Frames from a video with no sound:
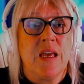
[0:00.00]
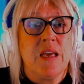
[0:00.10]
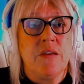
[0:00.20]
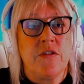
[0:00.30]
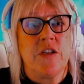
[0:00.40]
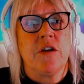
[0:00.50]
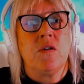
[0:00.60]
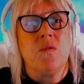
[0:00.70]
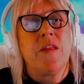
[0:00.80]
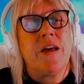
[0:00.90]
If you
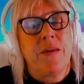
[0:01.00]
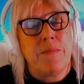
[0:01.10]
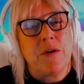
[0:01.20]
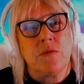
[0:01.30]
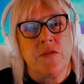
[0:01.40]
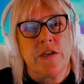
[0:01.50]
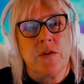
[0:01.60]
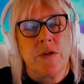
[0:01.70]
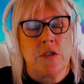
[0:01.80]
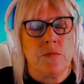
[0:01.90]
don't, that then becomes very
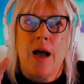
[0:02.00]
questionable.